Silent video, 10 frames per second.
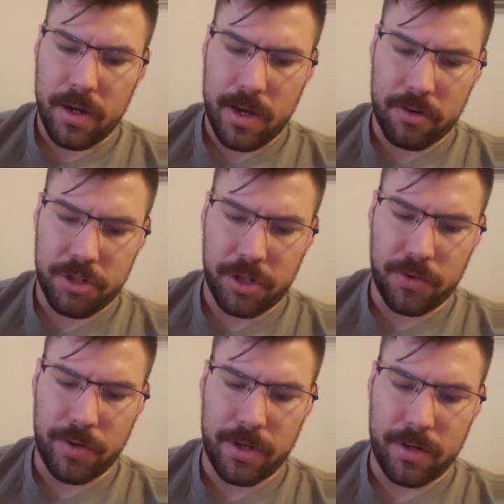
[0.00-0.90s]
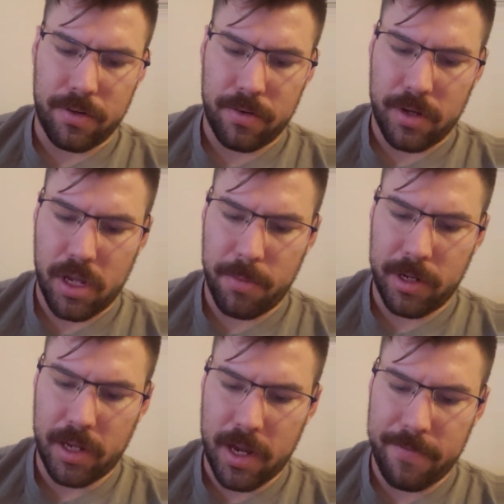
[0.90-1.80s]
Now, children,
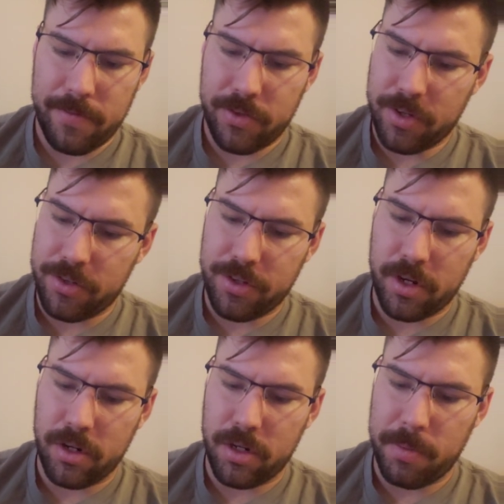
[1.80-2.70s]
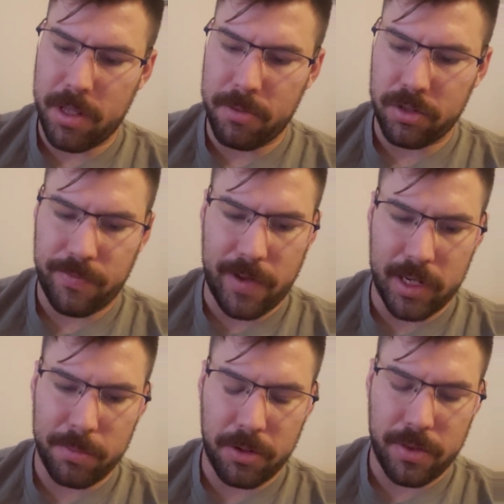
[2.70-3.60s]
human life is considered to be the most
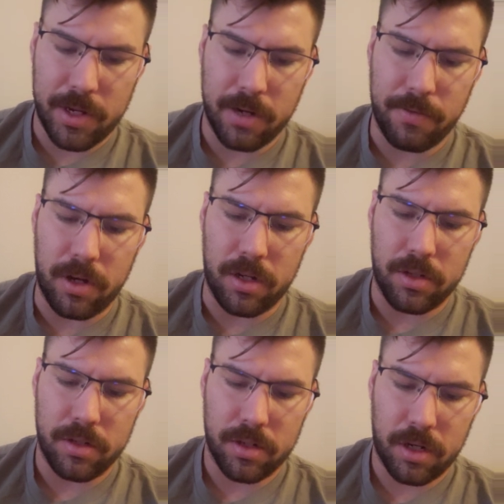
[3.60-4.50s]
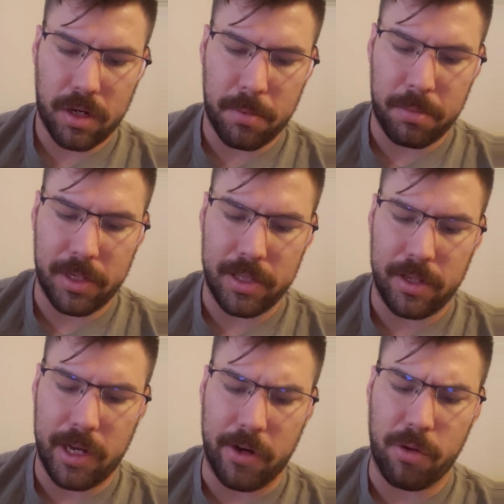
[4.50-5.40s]
valuable thing of all,
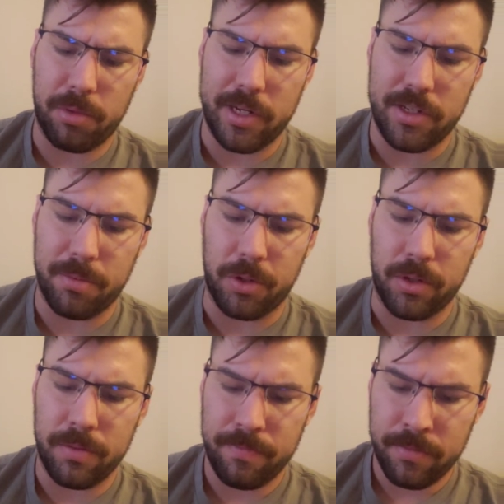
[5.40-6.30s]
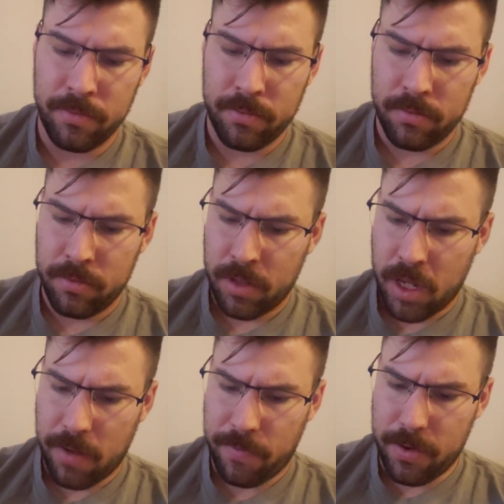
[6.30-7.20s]
completely irreplaceable.
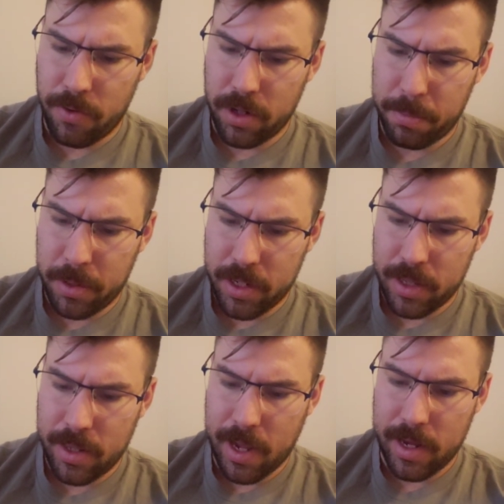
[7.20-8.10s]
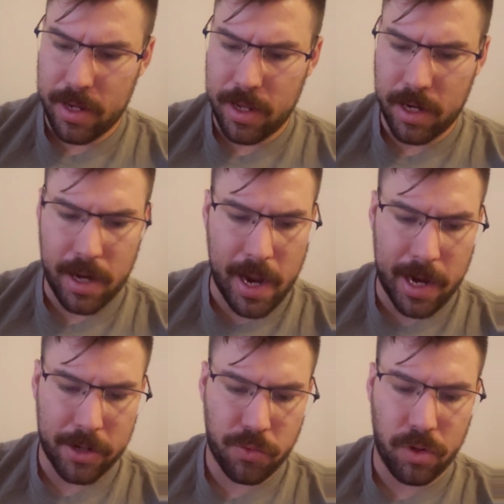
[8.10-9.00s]
If you were to put that in an
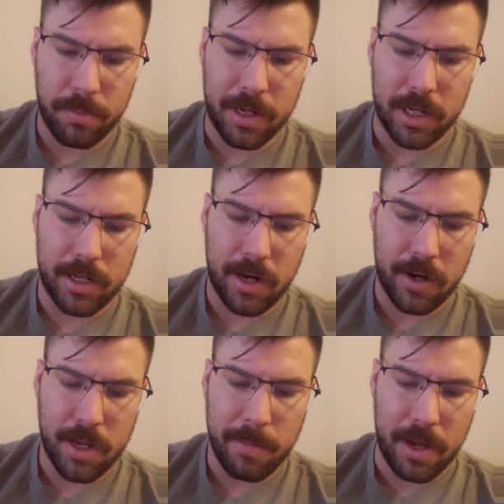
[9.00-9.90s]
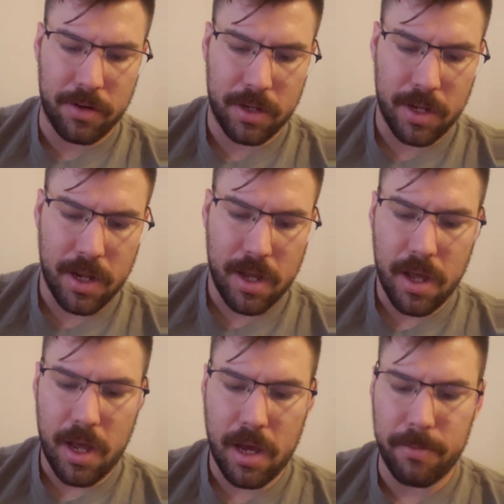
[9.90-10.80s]
actual monetary amount,
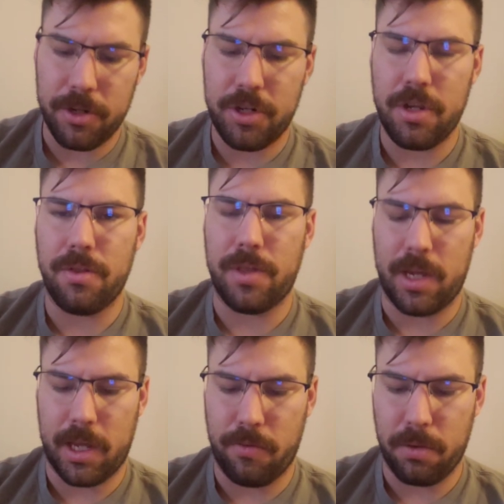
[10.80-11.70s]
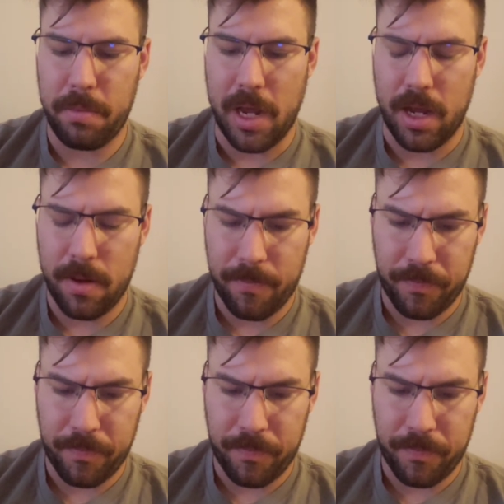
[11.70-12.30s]
how much do you think it would be?